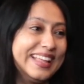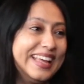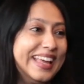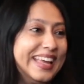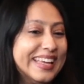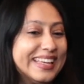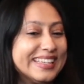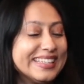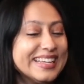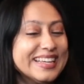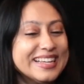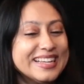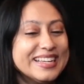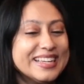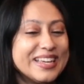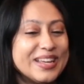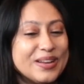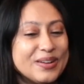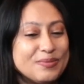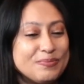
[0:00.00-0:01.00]
Like,
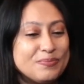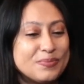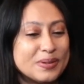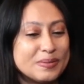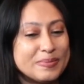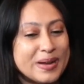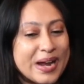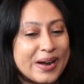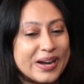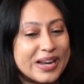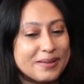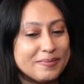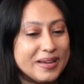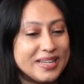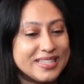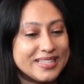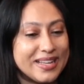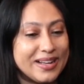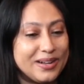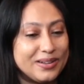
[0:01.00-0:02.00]
preparing
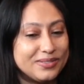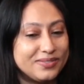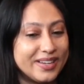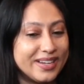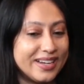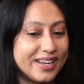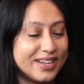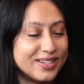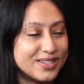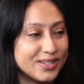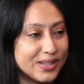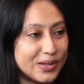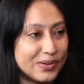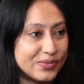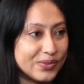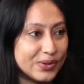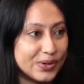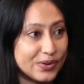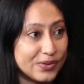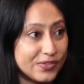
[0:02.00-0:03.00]
myself financially
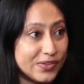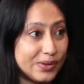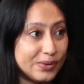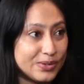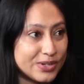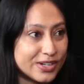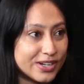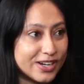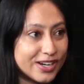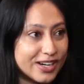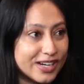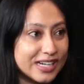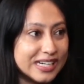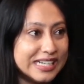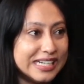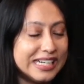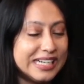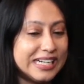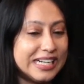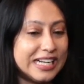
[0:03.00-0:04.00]
for a future,
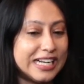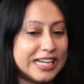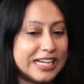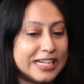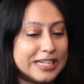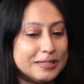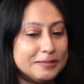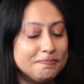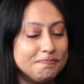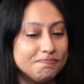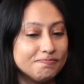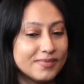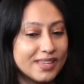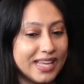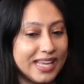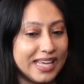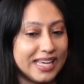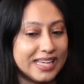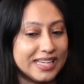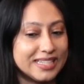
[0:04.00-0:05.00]

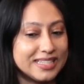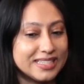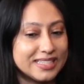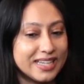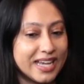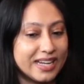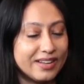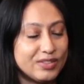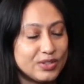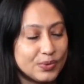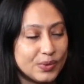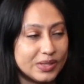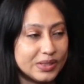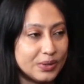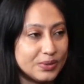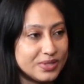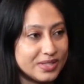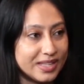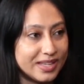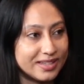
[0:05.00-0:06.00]
and kind of doing
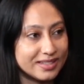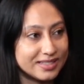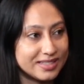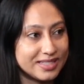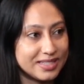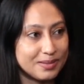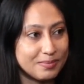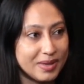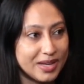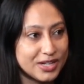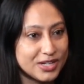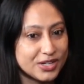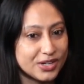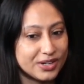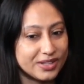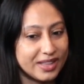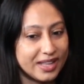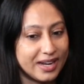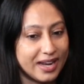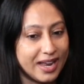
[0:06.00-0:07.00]
those things to make sure
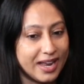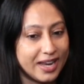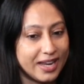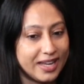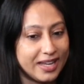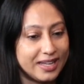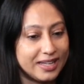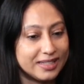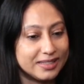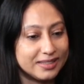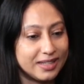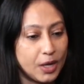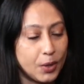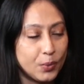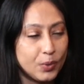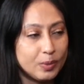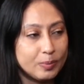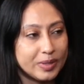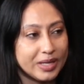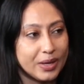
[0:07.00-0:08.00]
that I
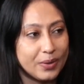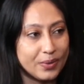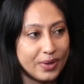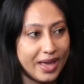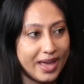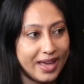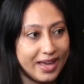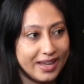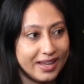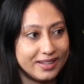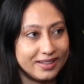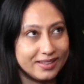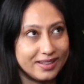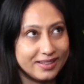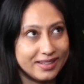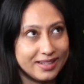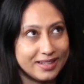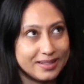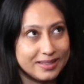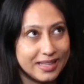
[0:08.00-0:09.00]
will be okay
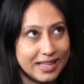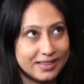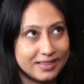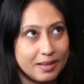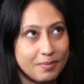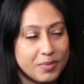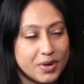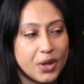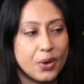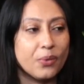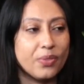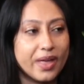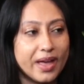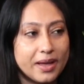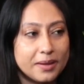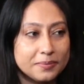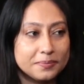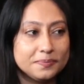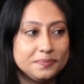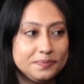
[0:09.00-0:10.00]
and let them know that.
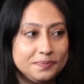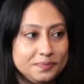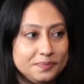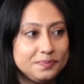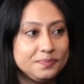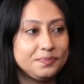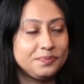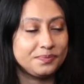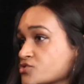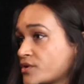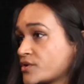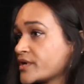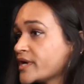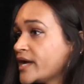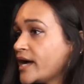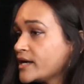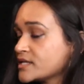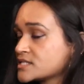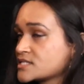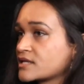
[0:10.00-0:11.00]
For sure.
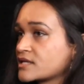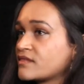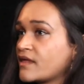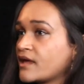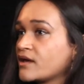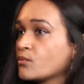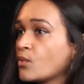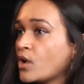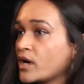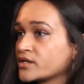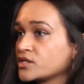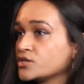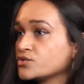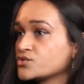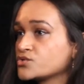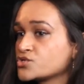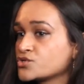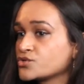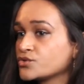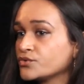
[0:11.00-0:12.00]
Yeah. It's like they want you
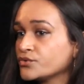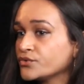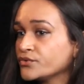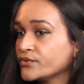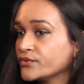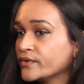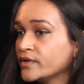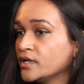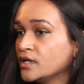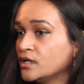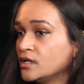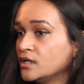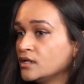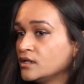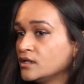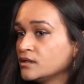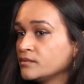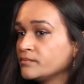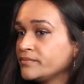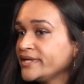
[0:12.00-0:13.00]
to
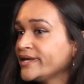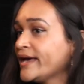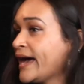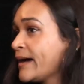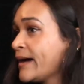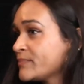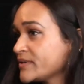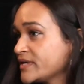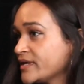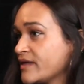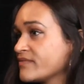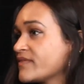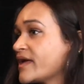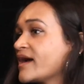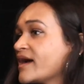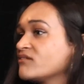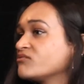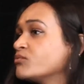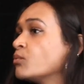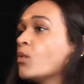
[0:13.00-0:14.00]
be happy, and they
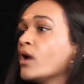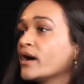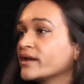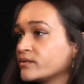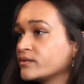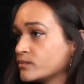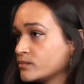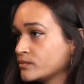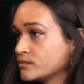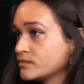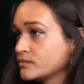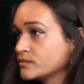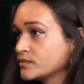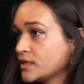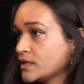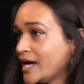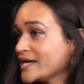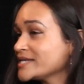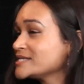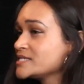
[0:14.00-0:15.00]
have one
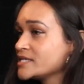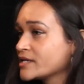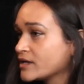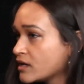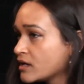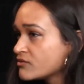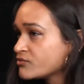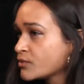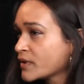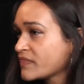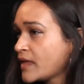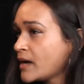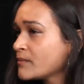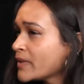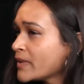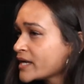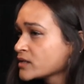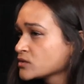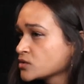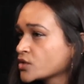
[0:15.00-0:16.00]
idea of what that
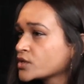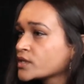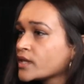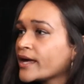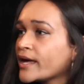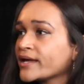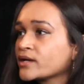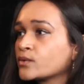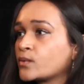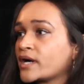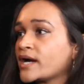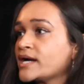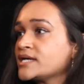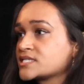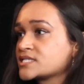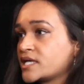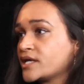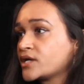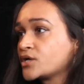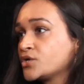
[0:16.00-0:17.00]
might look like, whereas
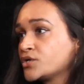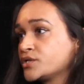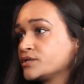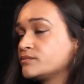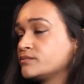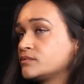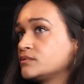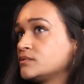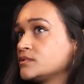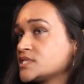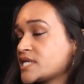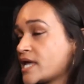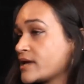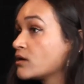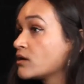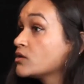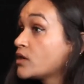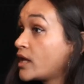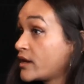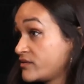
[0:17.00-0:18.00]
it could take
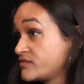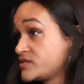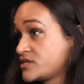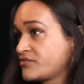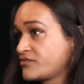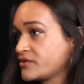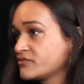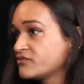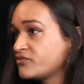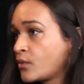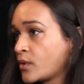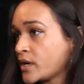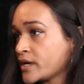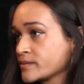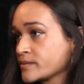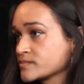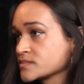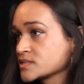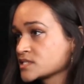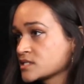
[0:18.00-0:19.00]
a lot of different
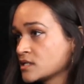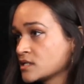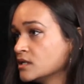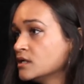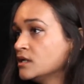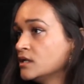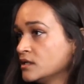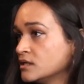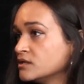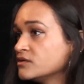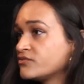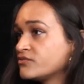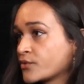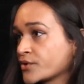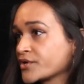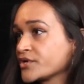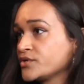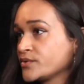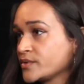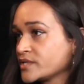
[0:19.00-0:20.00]
forms for
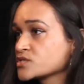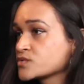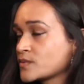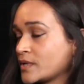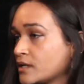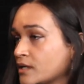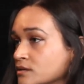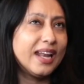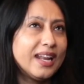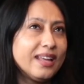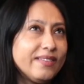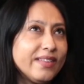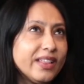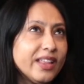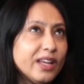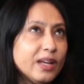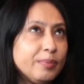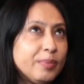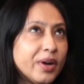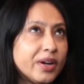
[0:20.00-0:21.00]
you as well. And I feel like
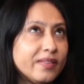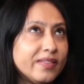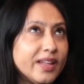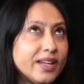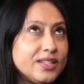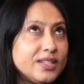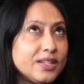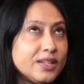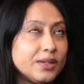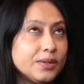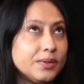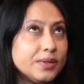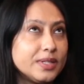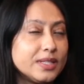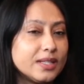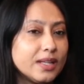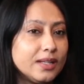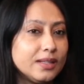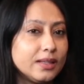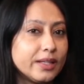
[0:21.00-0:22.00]
a part of that too is
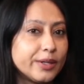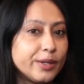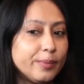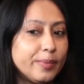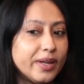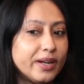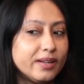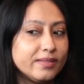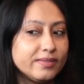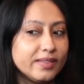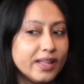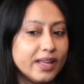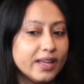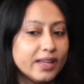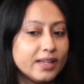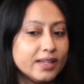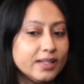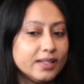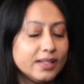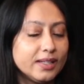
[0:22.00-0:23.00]
a little bit of, like,
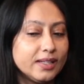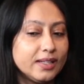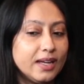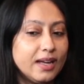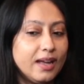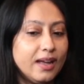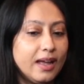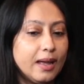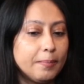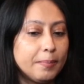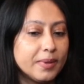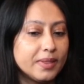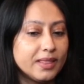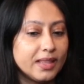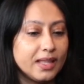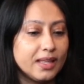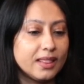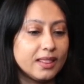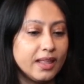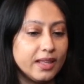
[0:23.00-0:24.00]

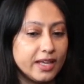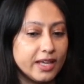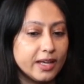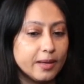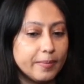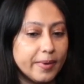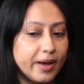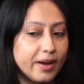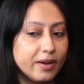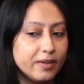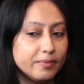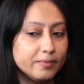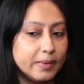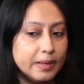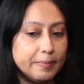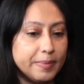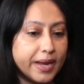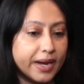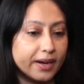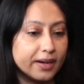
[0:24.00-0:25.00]
empathy, thinking about my
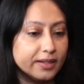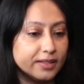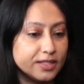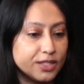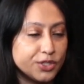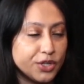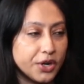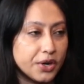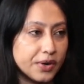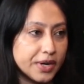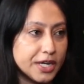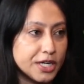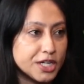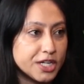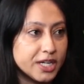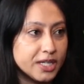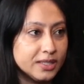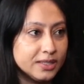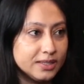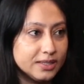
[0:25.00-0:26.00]
parents'
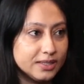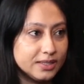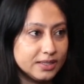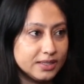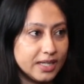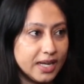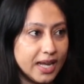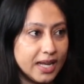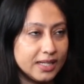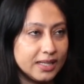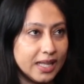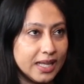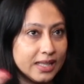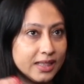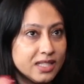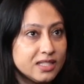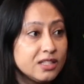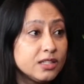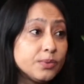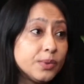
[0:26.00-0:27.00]
generation and, like,
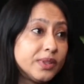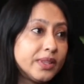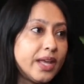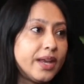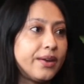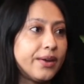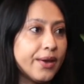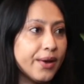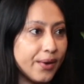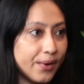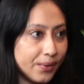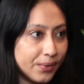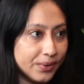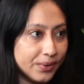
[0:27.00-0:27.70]
this is what they know.